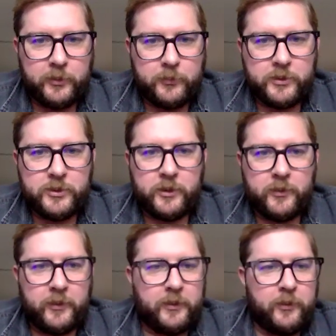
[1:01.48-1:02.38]
a union
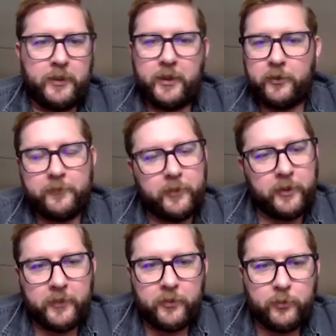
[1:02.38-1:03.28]
show that you can get your foot
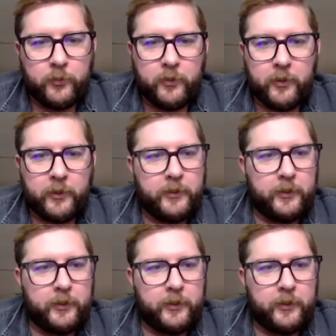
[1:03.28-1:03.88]
in the door.